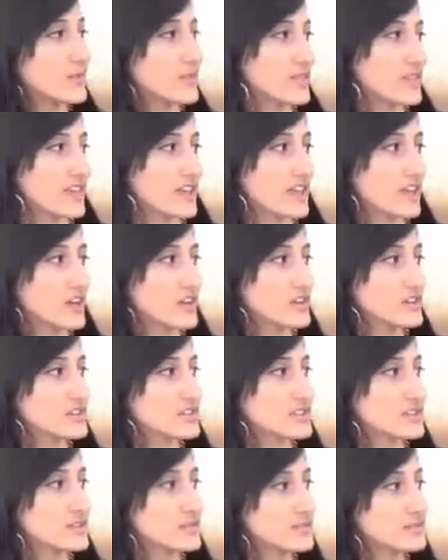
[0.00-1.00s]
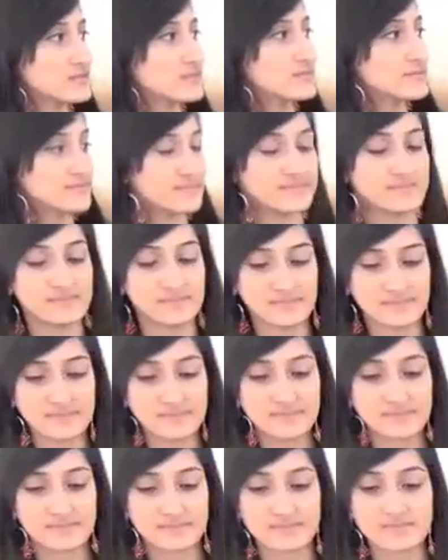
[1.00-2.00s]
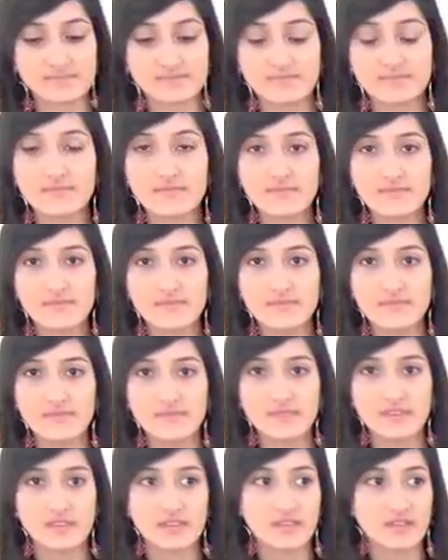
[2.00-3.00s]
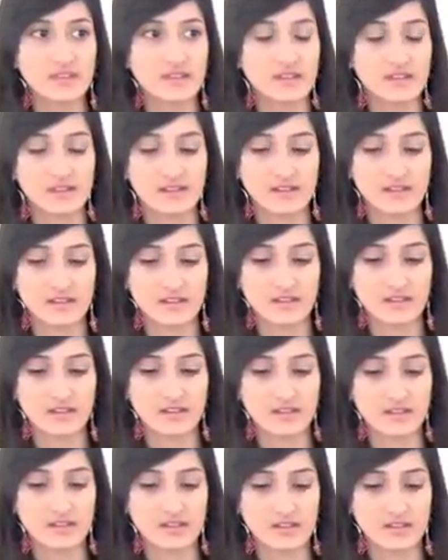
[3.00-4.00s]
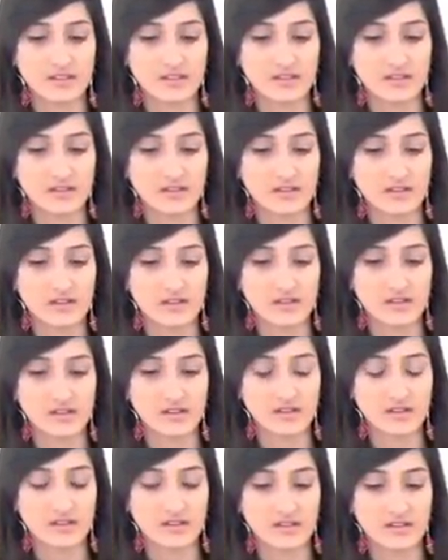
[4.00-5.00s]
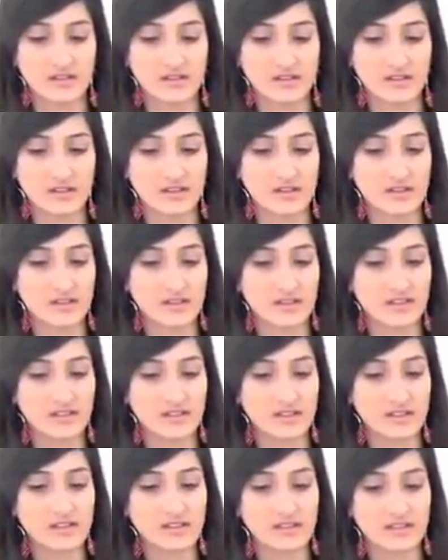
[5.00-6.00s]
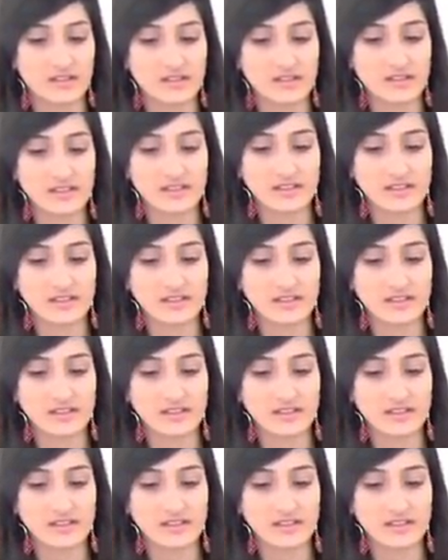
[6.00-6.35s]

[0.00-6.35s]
[no speech]